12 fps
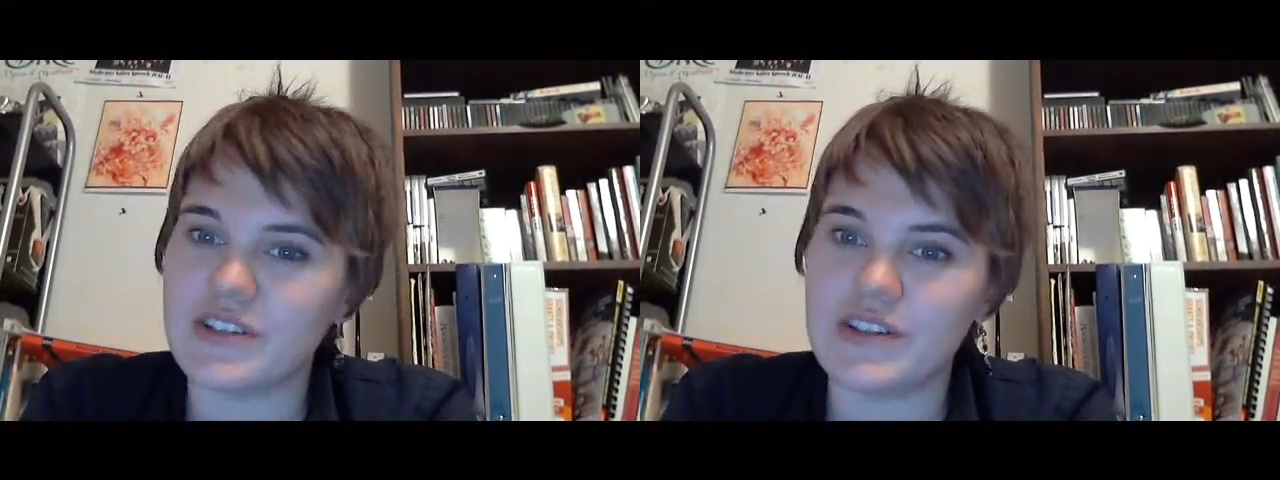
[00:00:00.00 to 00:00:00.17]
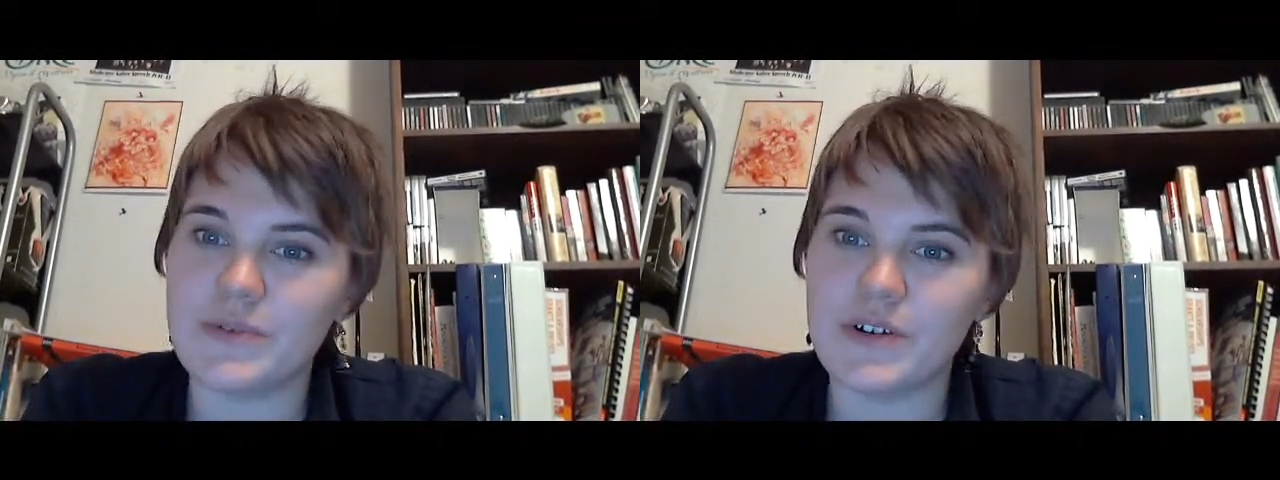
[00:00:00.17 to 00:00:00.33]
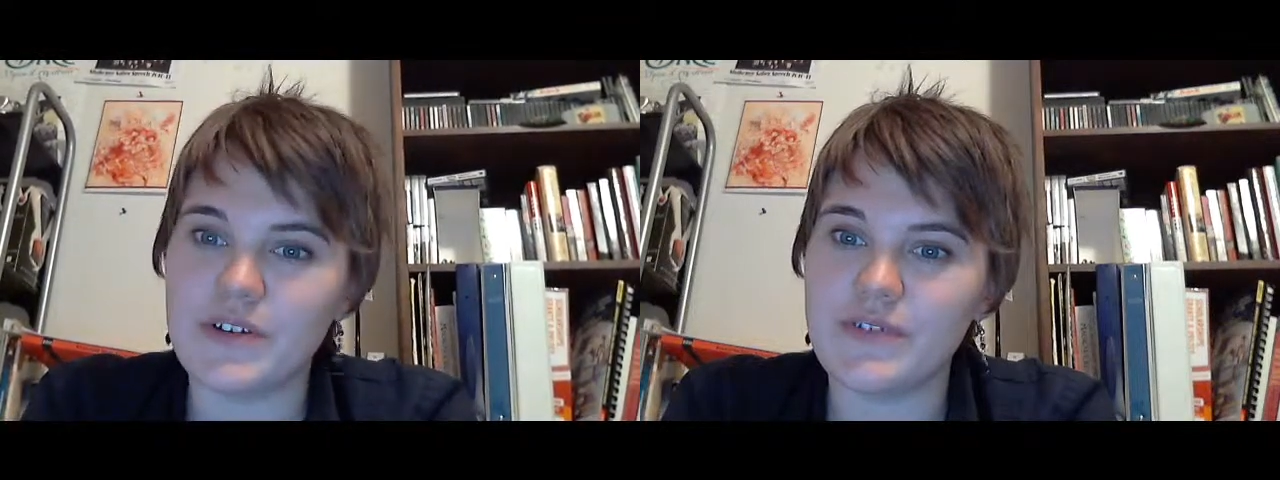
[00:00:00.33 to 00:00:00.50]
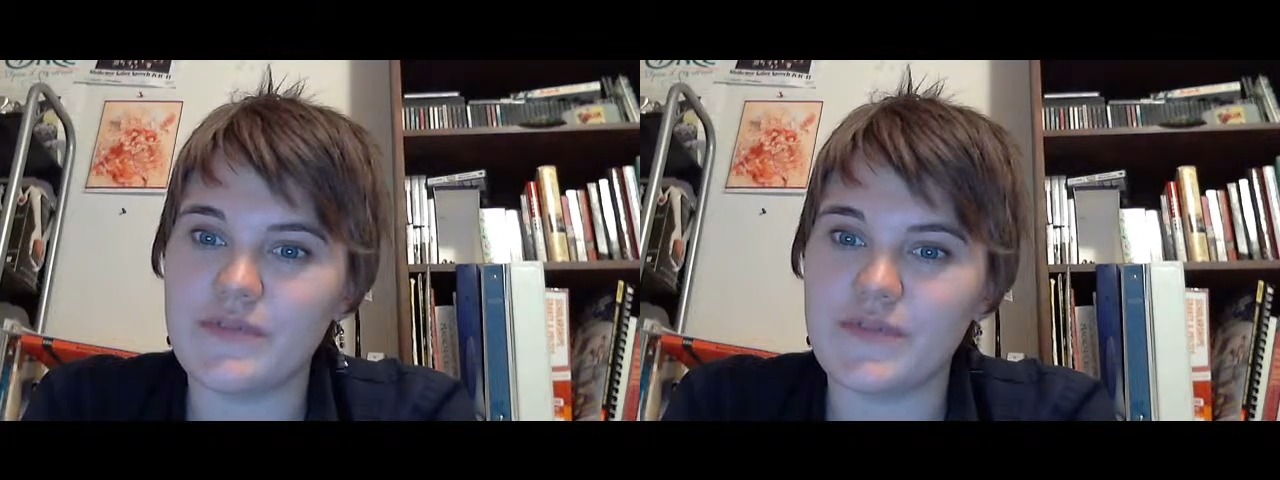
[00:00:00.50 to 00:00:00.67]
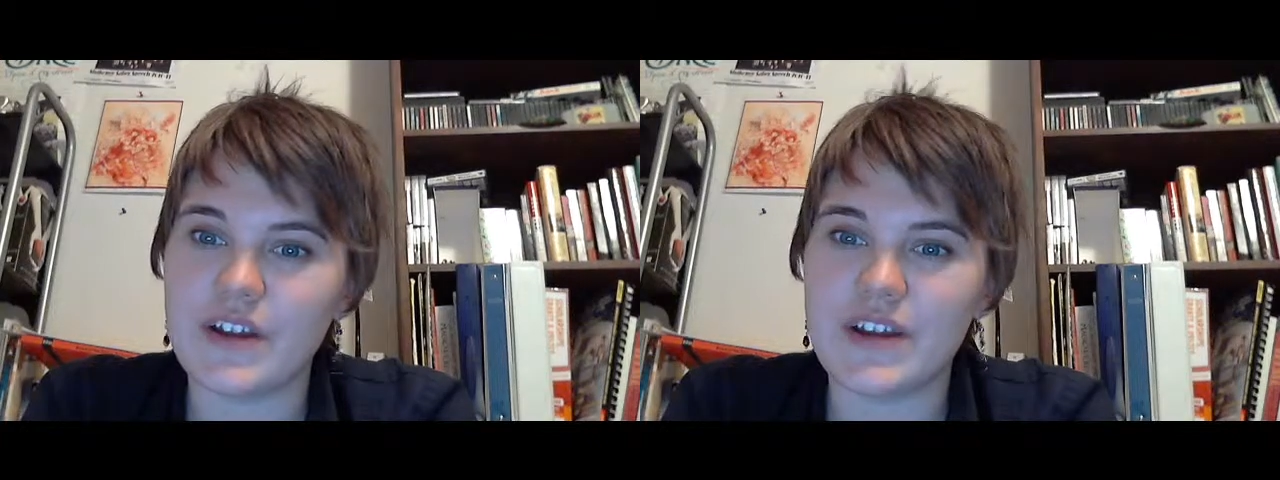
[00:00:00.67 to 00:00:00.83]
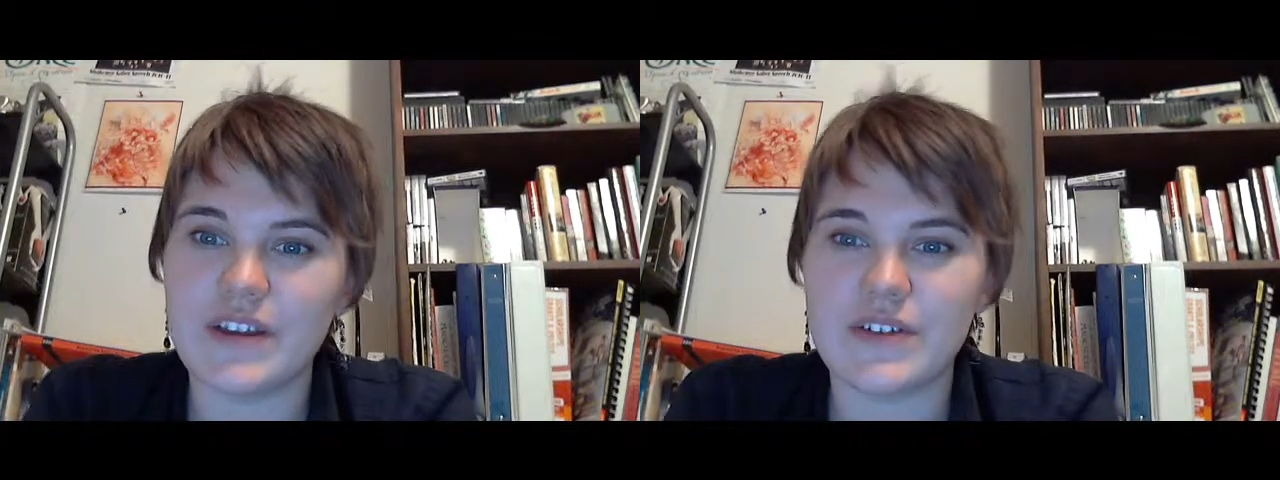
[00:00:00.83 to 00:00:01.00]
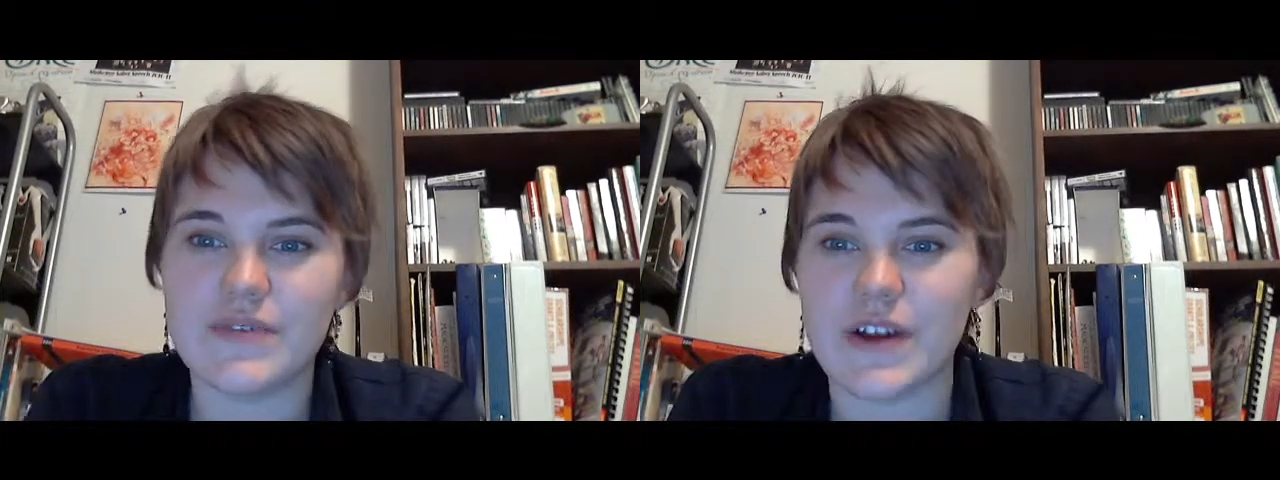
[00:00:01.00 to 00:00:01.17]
They weren't very good